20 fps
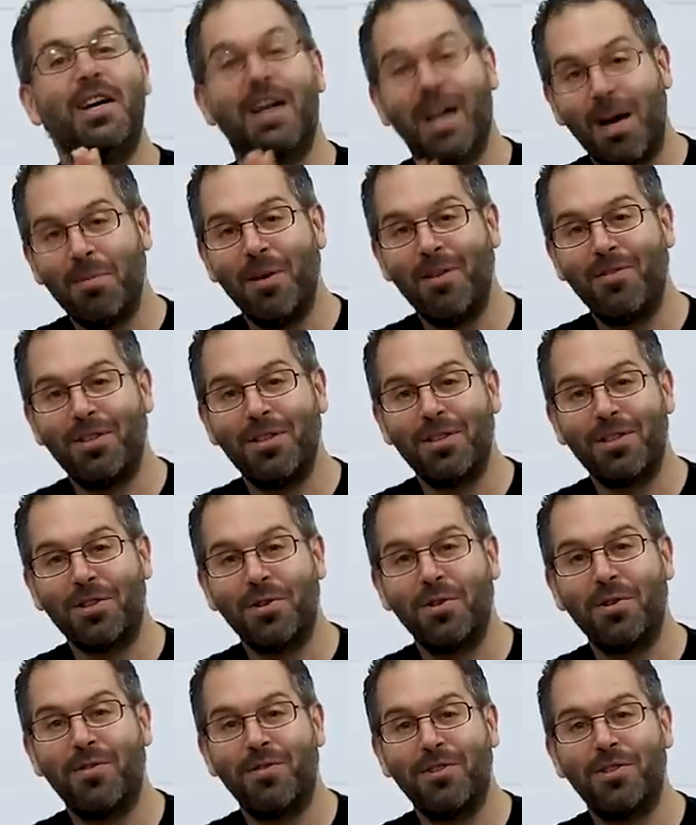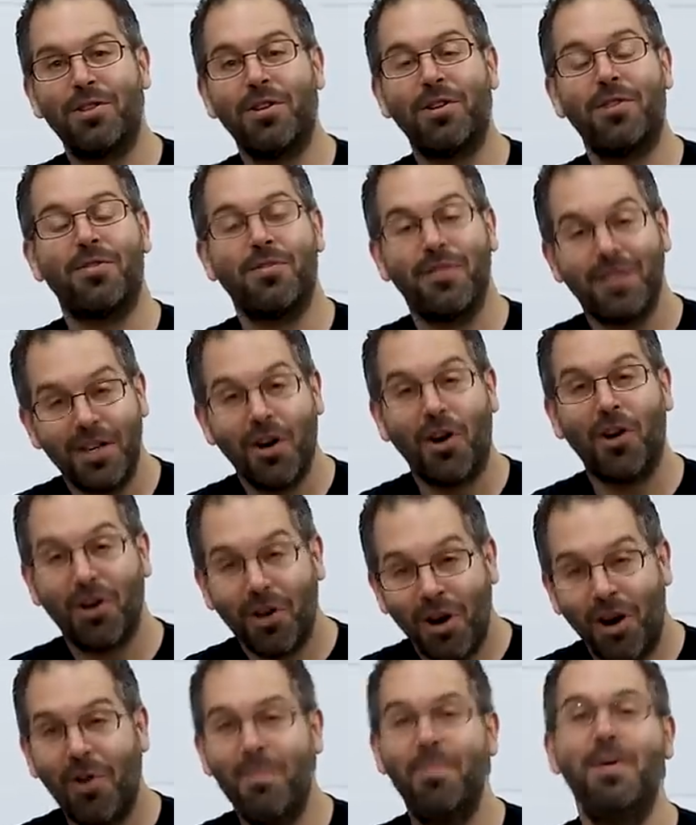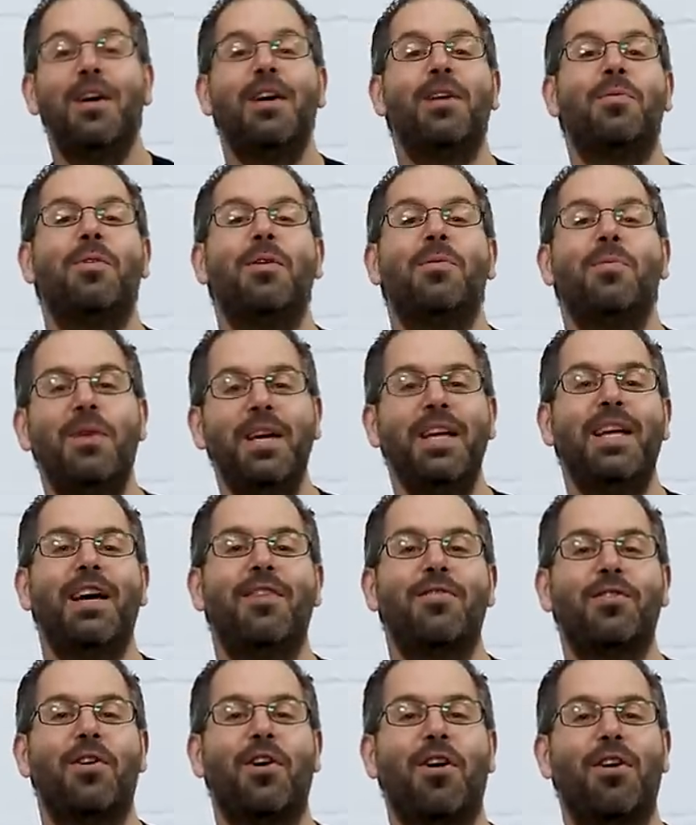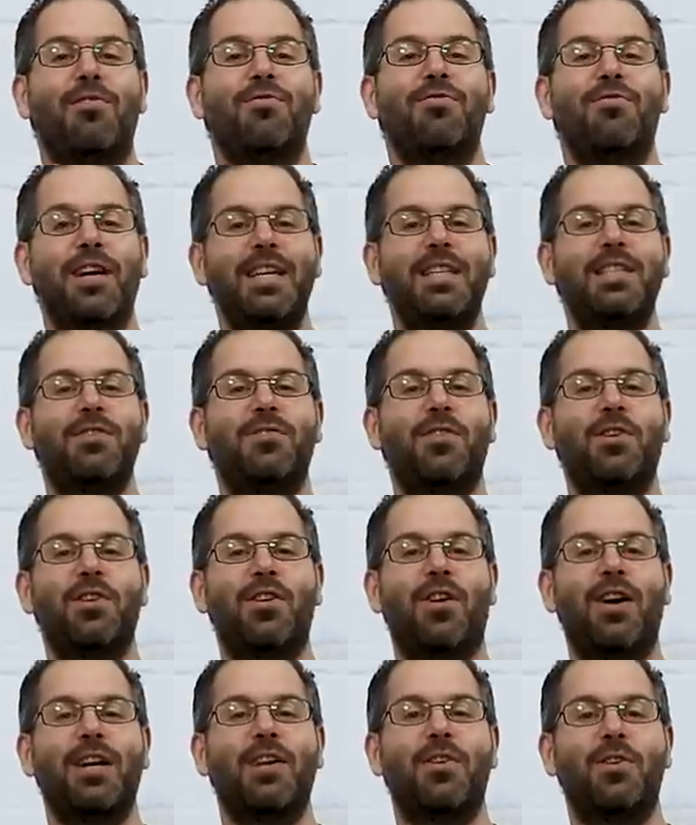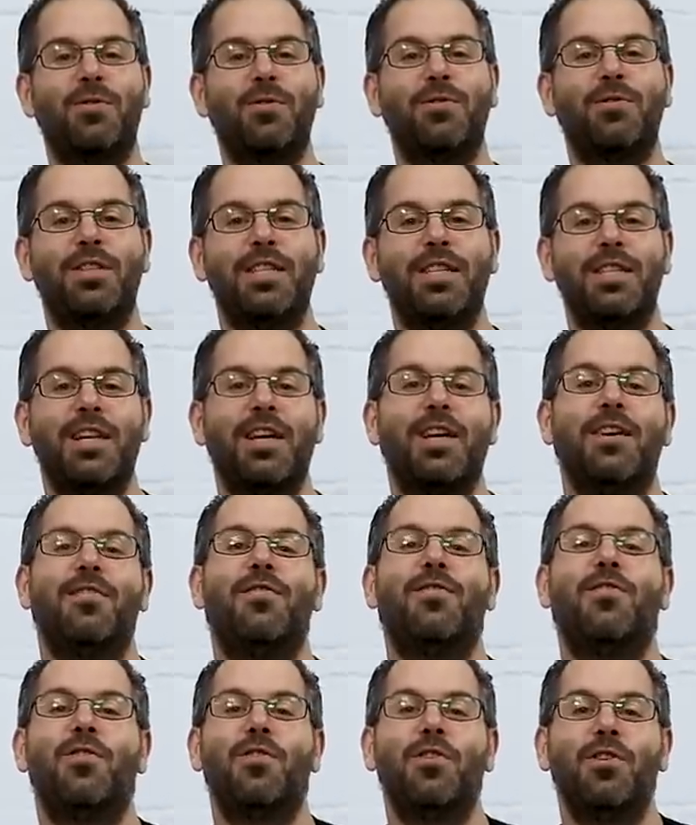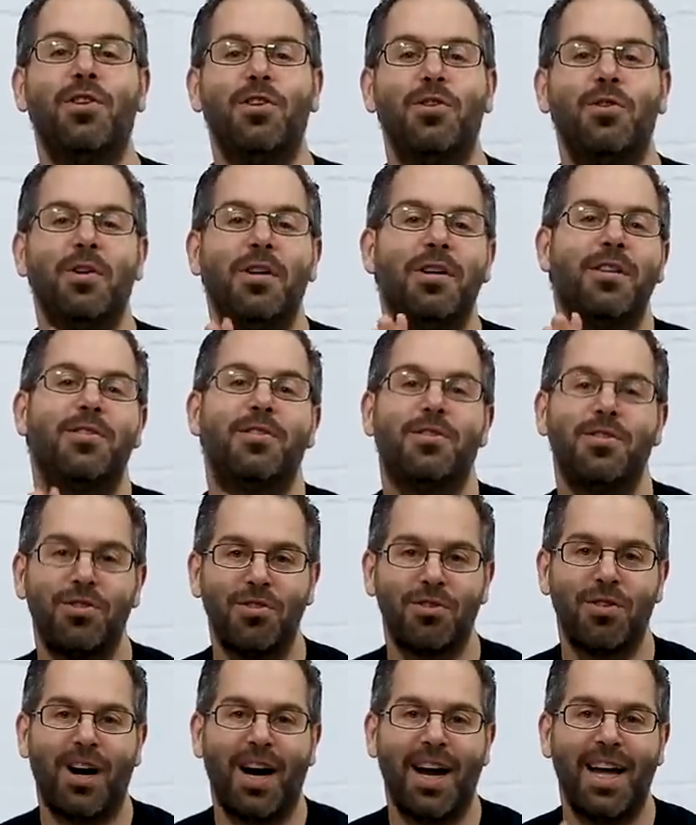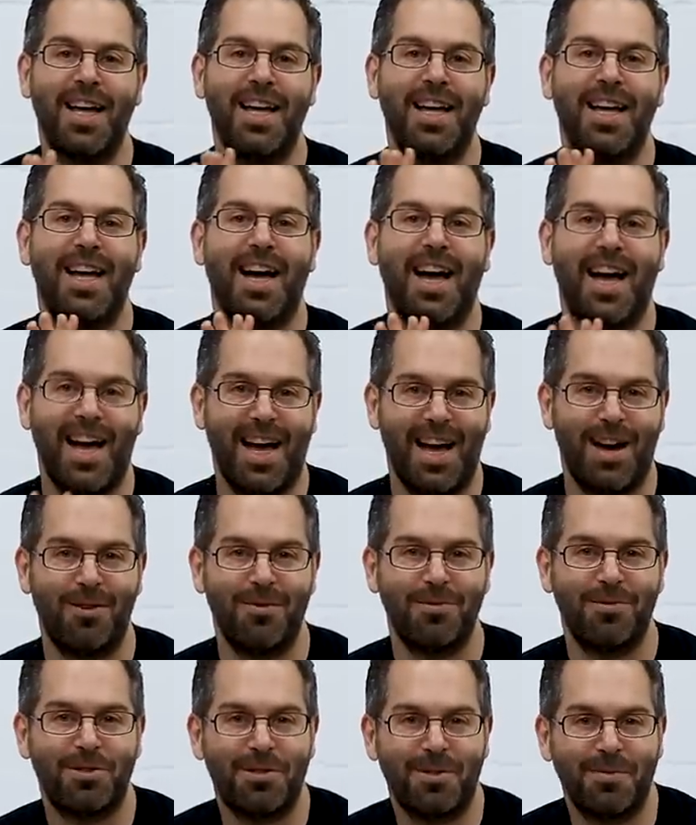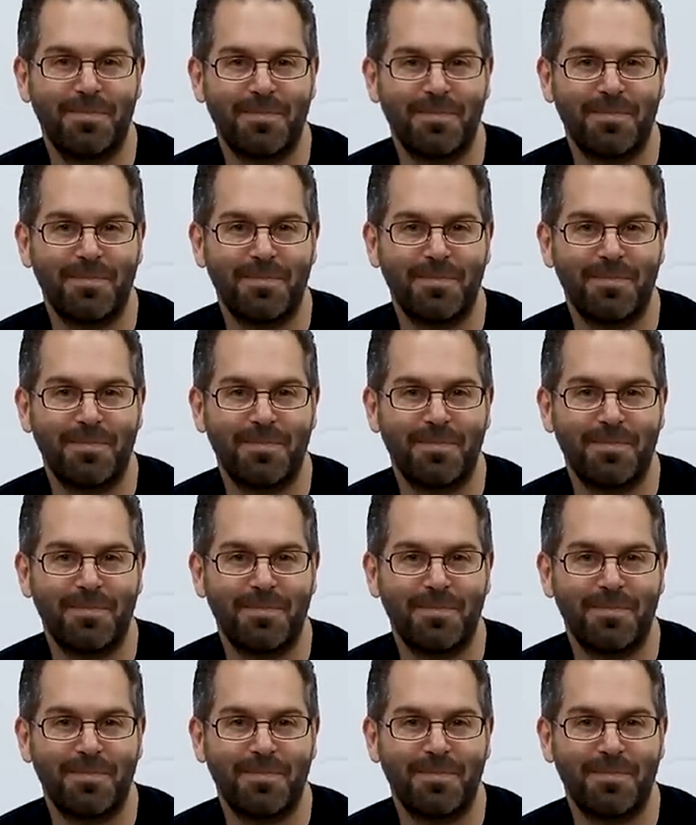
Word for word: come over to theschoolofphotography.com where we have got a range of online courses for you to try out.